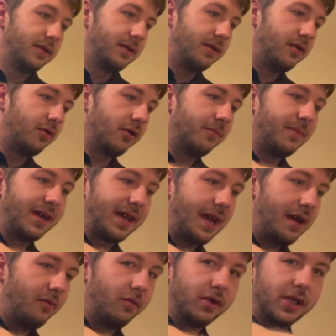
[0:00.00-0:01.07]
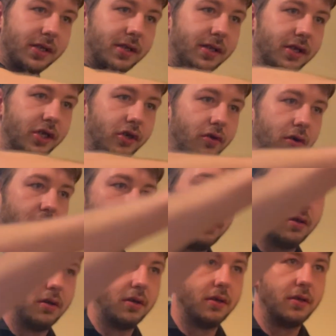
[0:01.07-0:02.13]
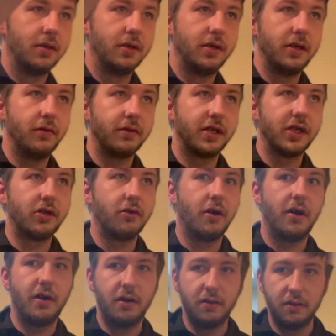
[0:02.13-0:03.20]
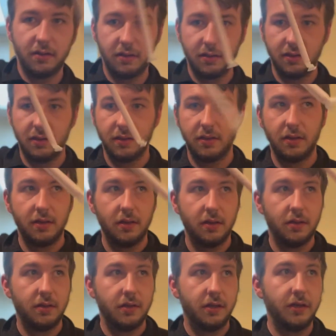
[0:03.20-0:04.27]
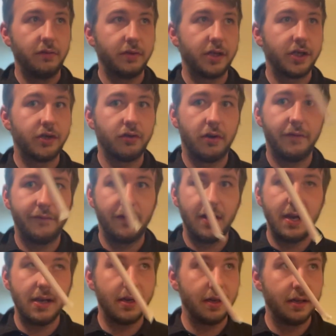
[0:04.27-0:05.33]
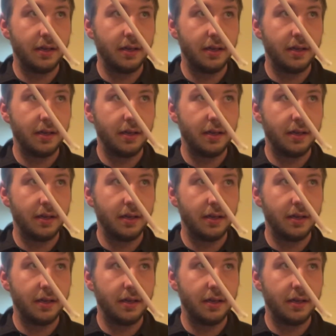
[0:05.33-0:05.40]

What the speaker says: Hold on, my cat wants the straw. You want the straw? You want the straw, Frank?